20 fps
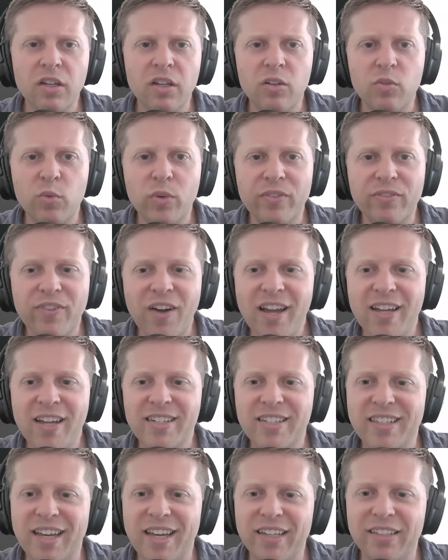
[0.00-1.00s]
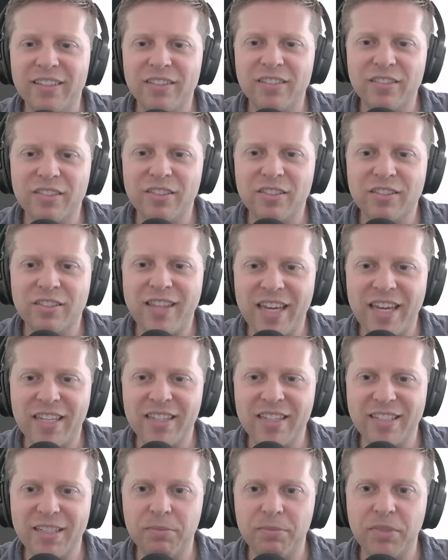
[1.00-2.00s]
we find that they
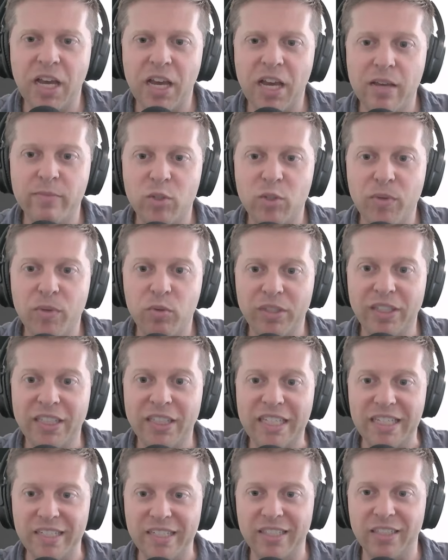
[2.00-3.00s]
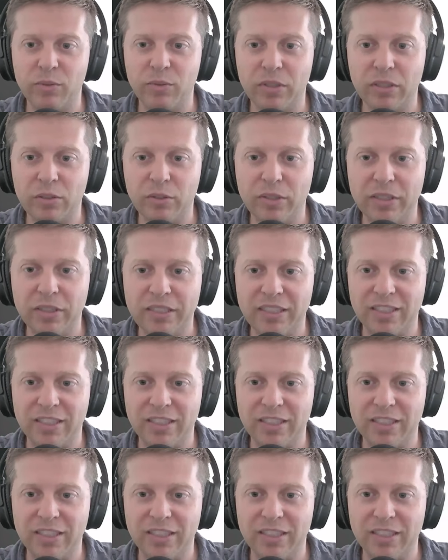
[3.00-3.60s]
can sometimes be really easy to work with,